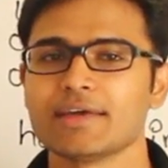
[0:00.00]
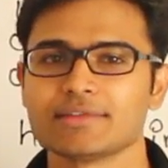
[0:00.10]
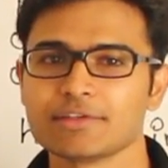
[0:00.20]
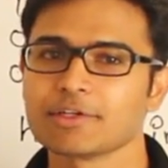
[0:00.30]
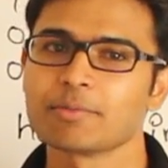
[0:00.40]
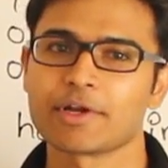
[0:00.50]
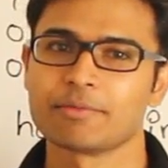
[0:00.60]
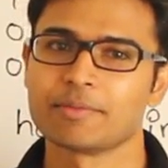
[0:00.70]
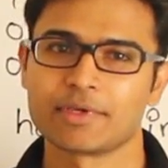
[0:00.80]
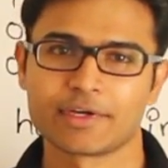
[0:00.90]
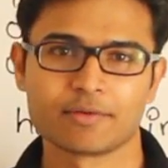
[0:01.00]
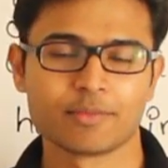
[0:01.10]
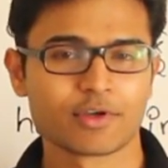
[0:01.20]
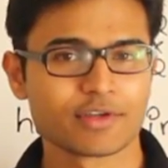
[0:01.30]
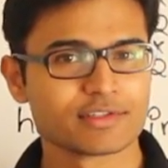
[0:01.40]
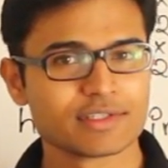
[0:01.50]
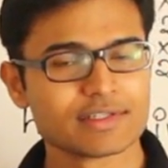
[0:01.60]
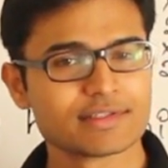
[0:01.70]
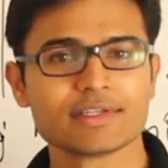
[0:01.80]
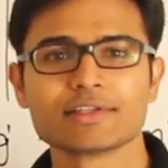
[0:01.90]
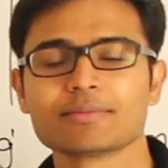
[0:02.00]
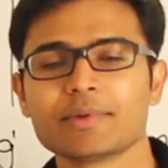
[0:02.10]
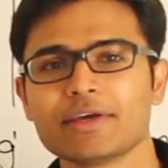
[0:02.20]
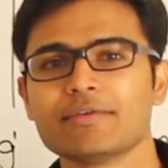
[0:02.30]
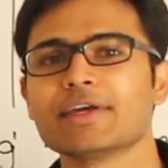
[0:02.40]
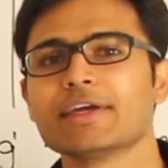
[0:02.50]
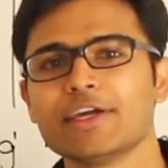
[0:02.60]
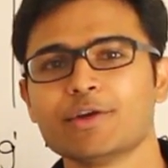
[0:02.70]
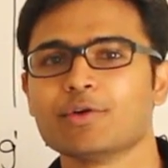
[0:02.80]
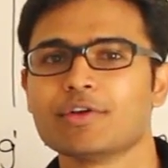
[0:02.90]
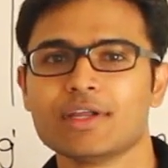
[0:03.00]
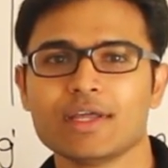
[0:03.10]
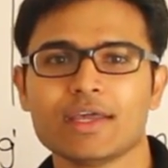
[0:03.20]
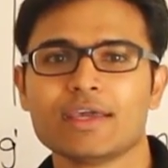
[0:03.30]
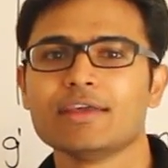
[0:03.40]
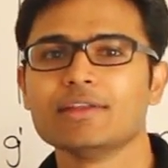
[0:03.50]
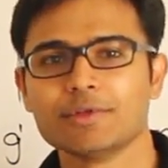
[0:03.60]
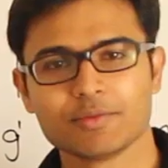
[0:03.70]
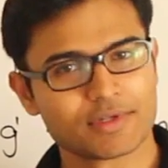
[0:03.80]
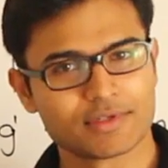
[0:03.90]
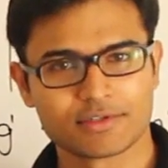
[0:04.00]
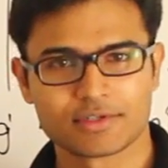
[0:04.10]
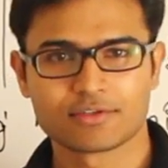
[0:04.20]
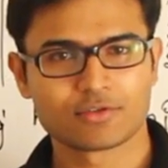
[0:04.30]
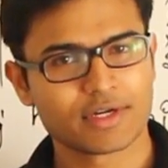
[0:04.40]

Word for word: essential prime implicant, because these things play a key role in the minimization.